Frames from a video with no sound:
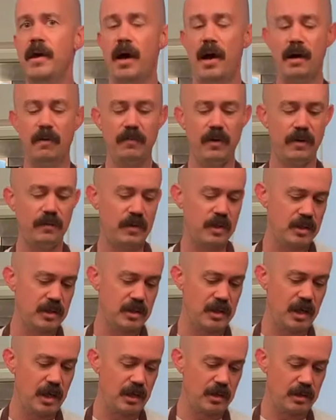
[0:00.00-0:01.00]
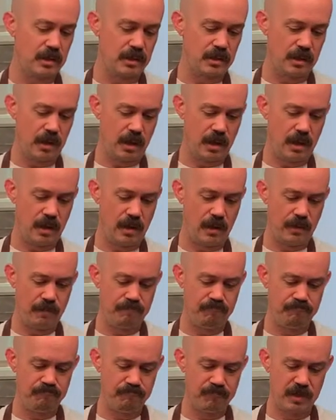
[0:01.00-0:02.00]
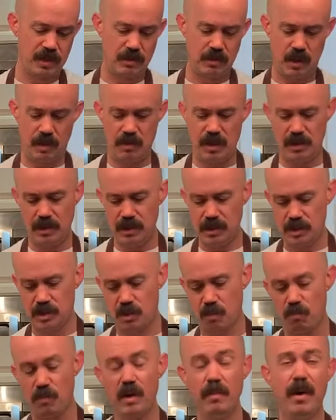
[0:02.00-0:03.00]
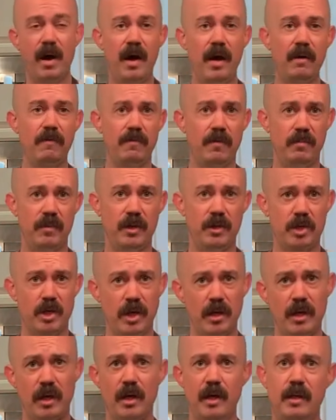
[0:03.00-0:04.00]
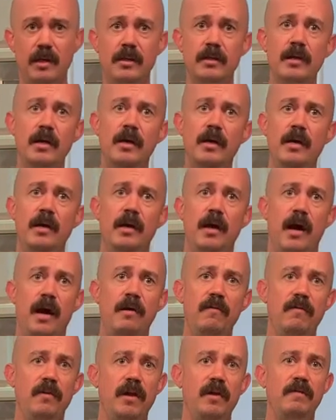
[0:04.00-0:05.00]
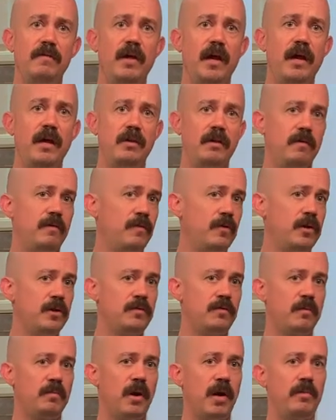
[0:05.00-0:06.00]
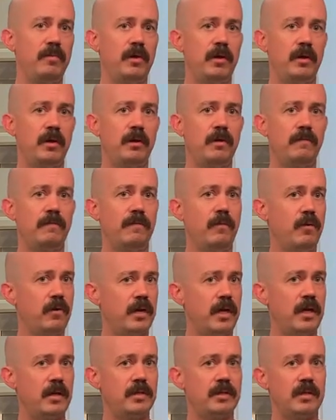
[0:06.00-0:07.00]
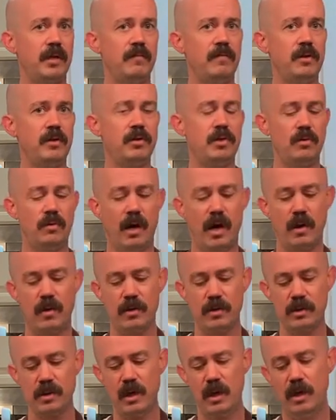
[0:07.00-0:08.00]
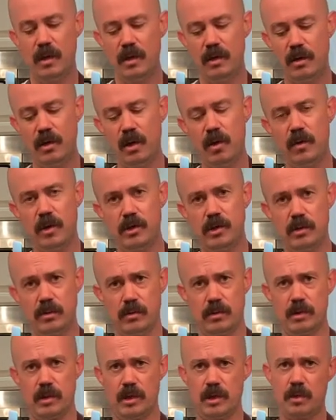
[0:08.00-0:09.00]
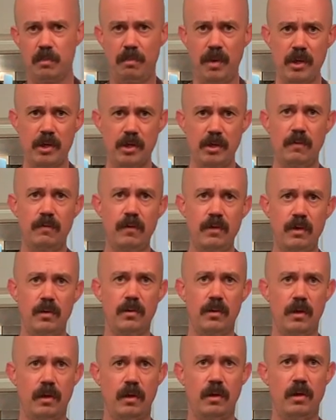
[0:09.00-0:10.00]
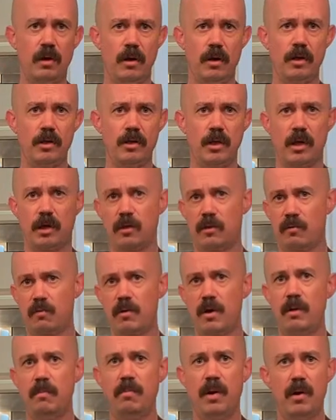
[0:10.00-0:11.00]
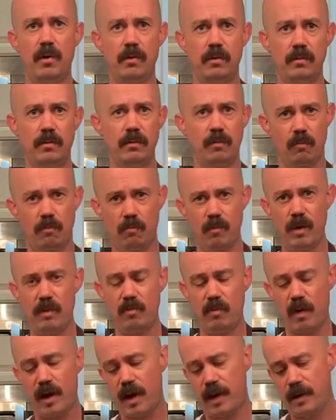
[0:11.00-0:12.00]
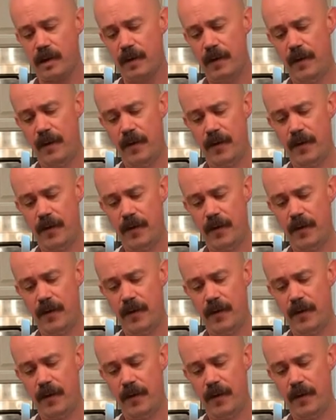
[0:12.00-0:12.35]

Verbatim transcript: I've left these steaks um, I mean, this is a ribeye from the chuck end. I've left that in the fridge for probably a good 48, to 72 hours, no issues. Especially if you're doing a large, like three bone rib rack,